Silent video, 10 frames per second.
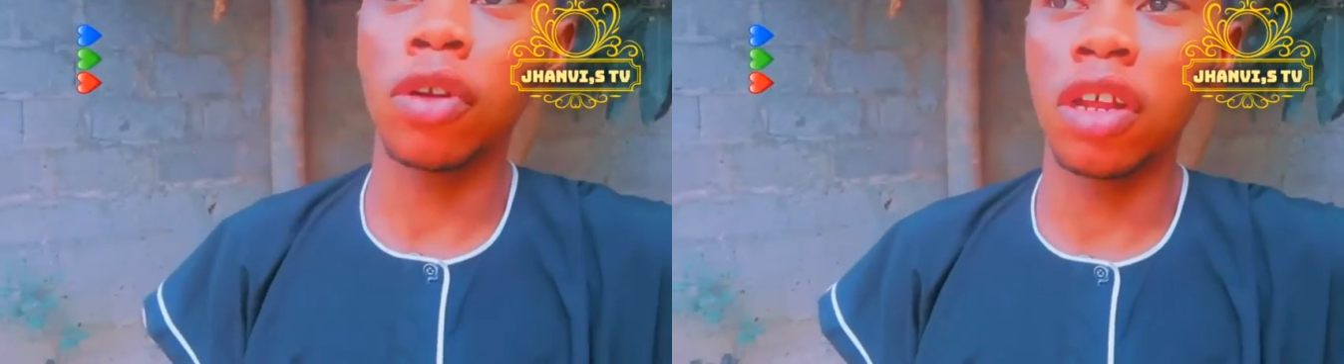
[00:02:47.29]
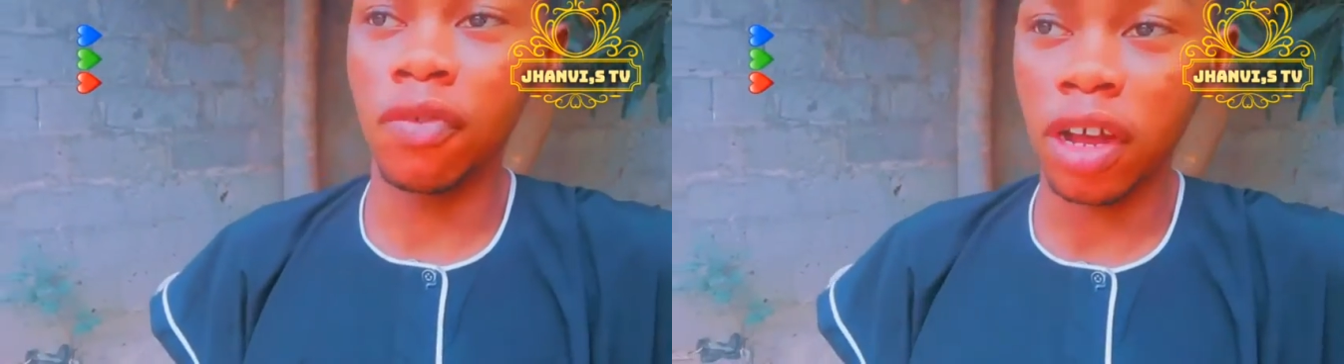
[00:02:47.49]

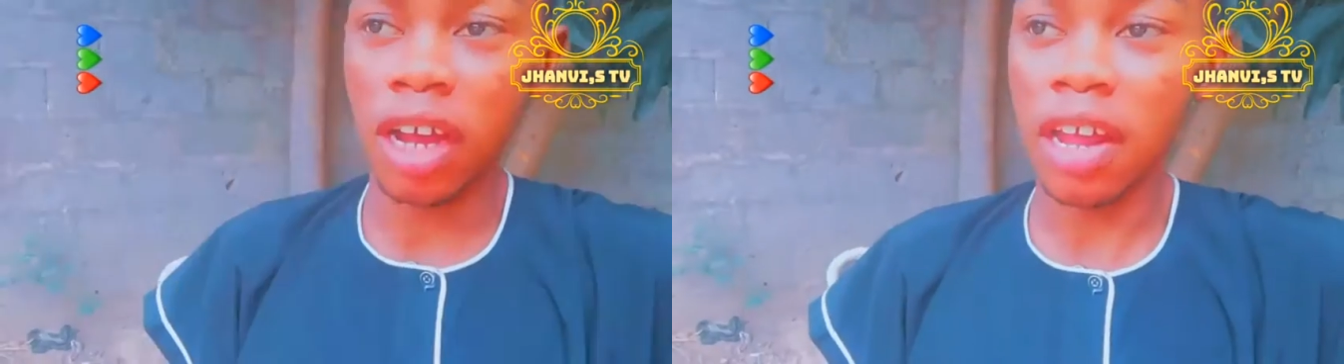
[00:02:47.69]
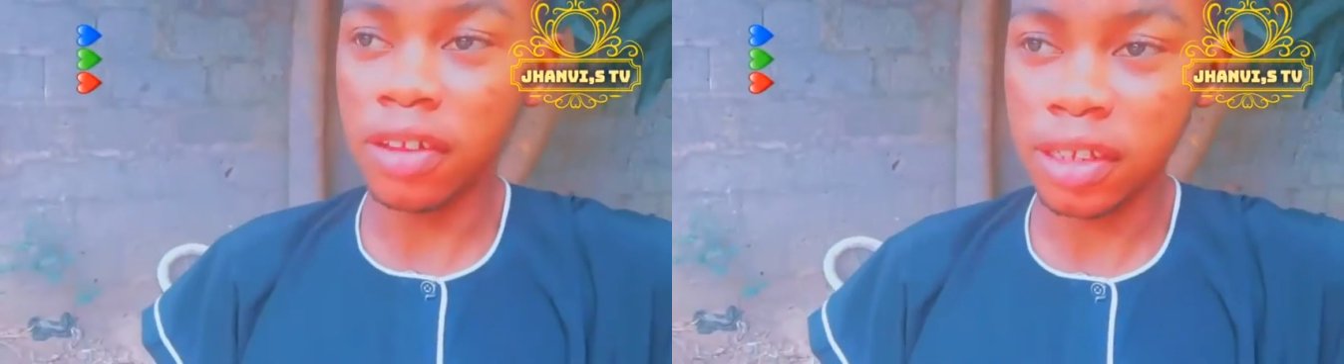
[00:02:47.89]

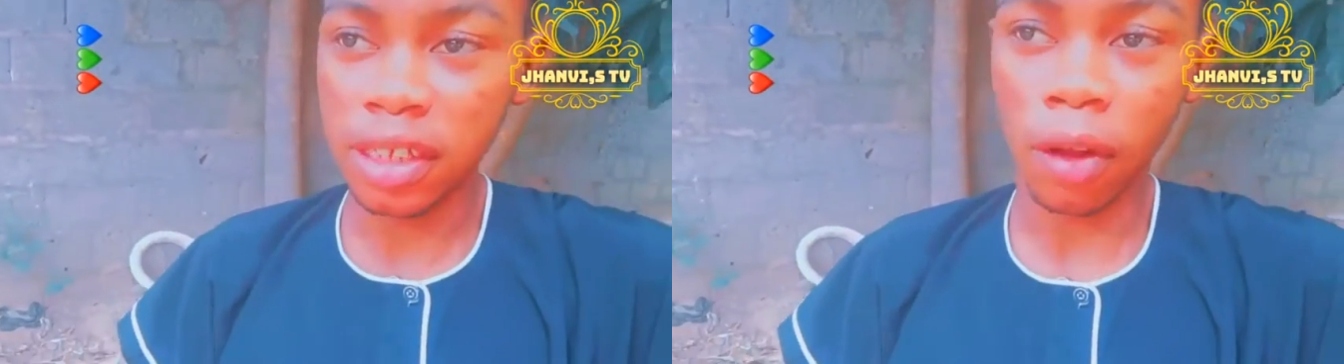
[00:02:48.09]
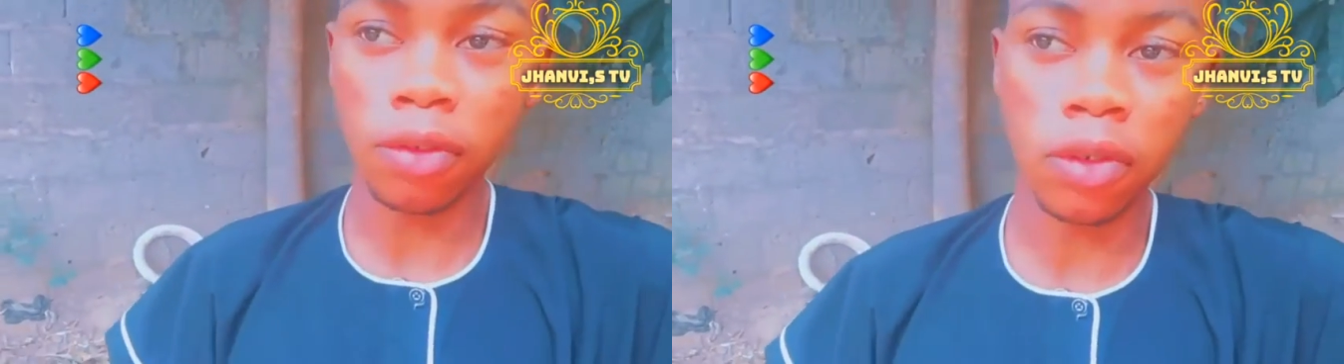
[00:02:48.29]
whatever,
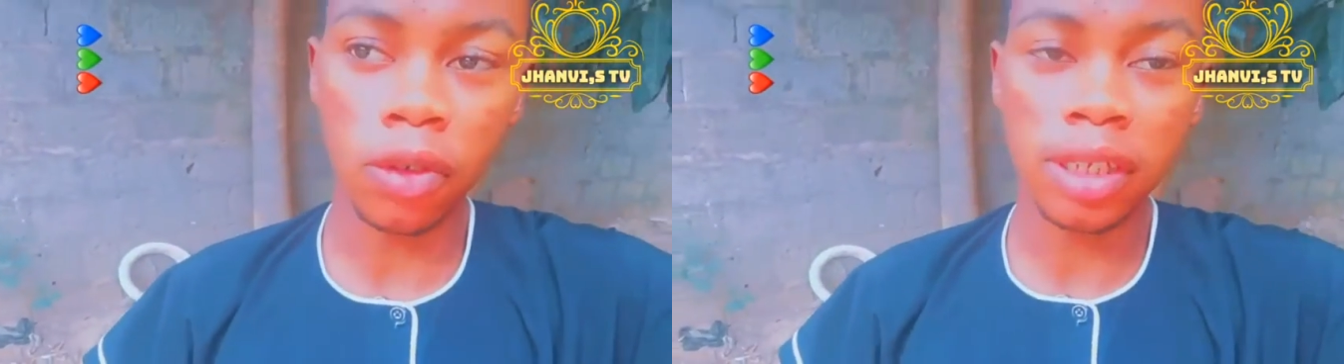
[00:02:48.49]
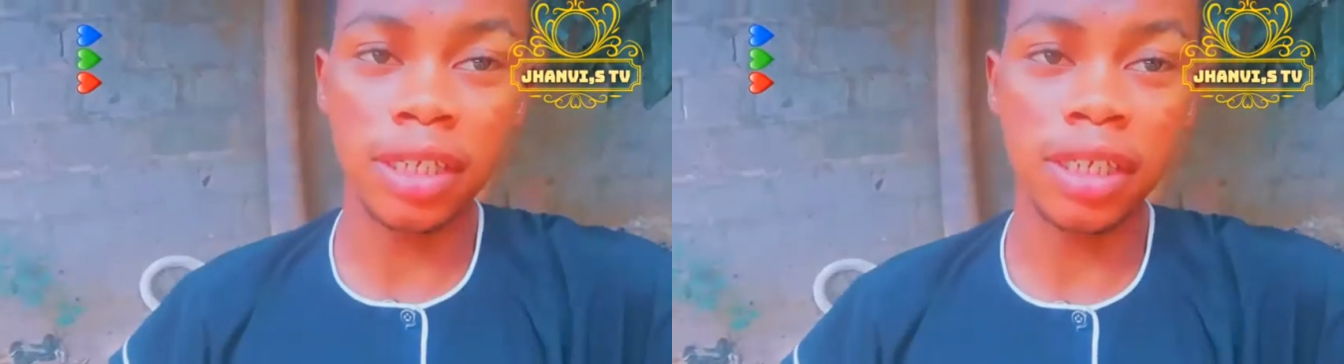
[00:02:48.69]
18, I want to
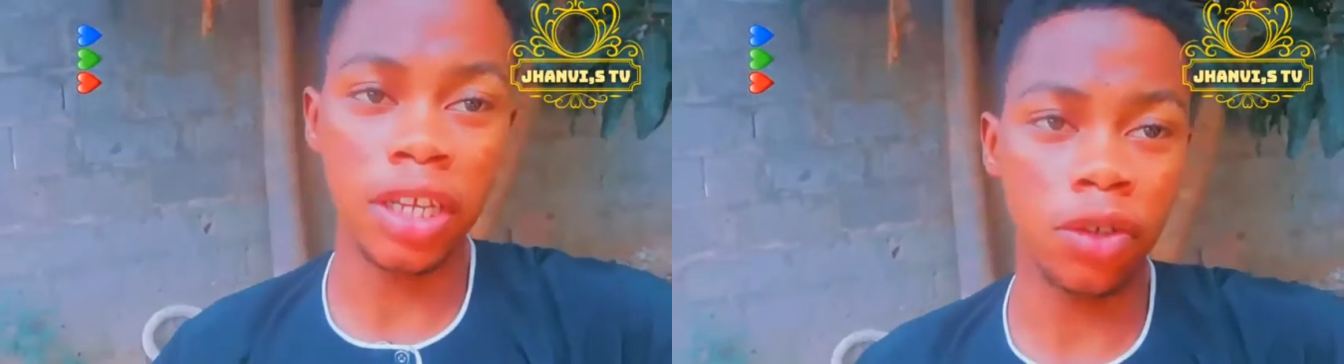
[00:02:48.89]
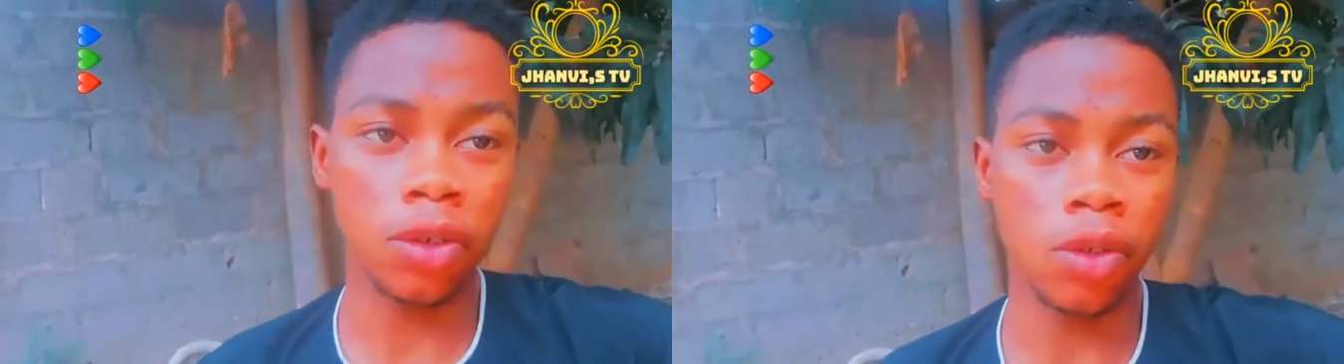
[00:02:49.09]
just say
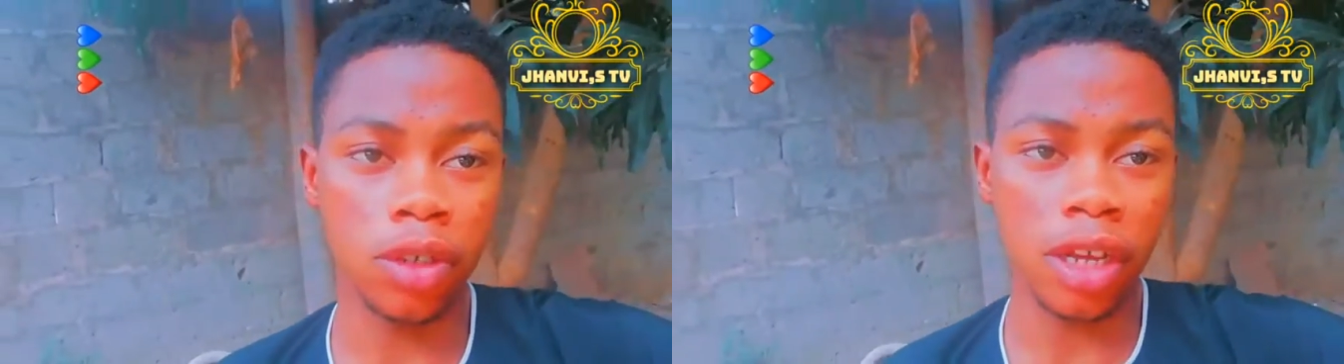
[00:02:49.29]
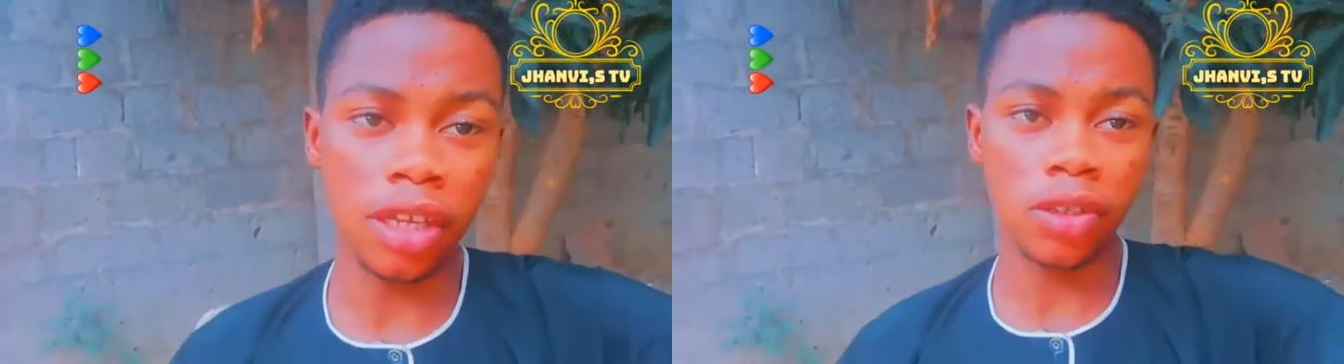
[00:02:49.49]
thank you to you
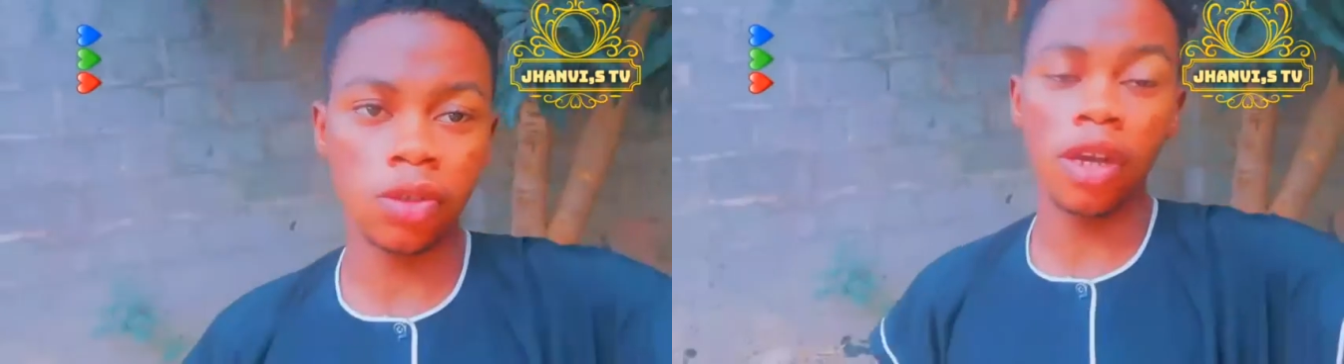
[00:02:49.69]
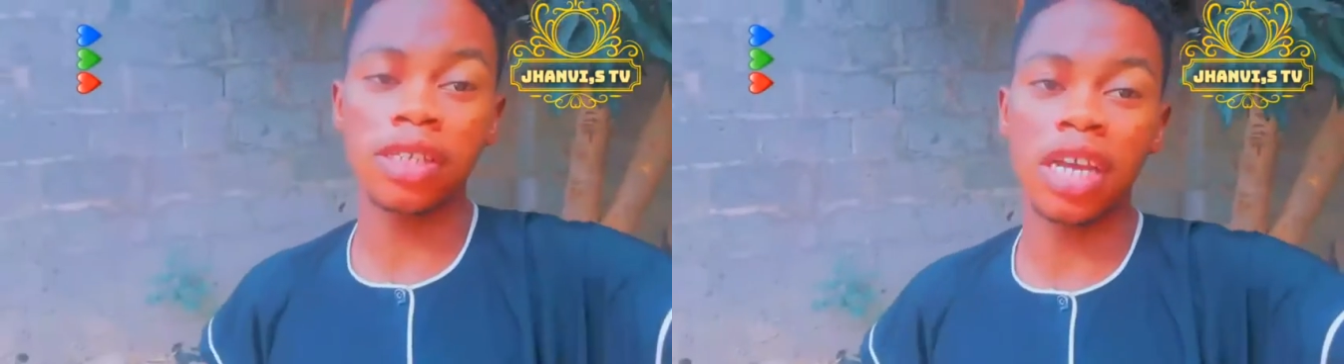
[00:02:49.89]
guys.
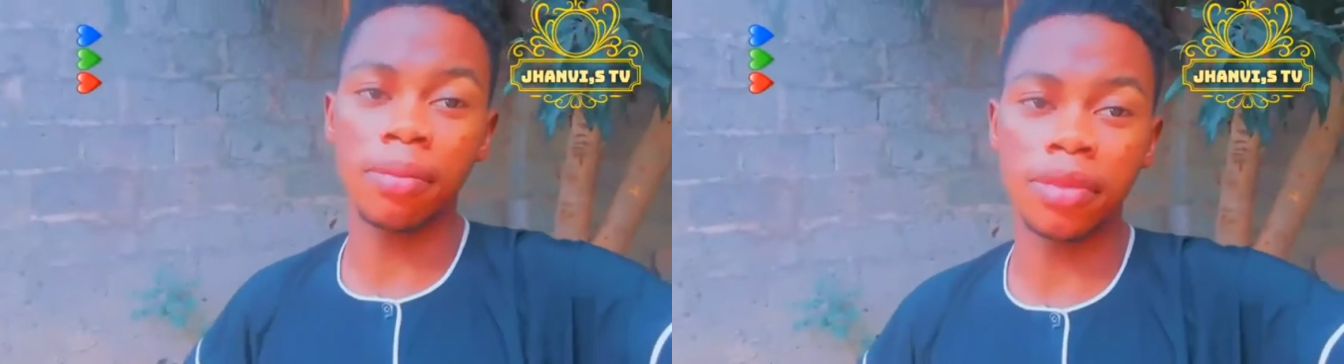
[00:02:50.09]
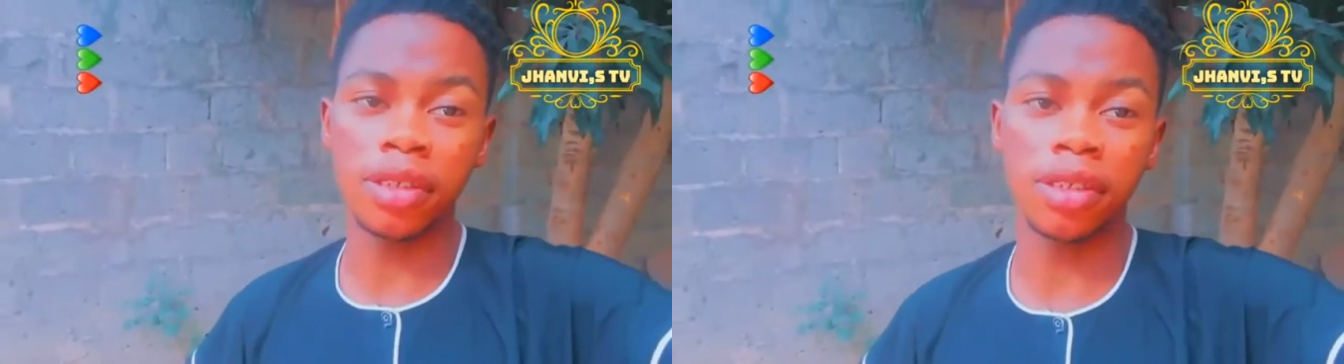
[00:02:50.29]
You guys are amazing.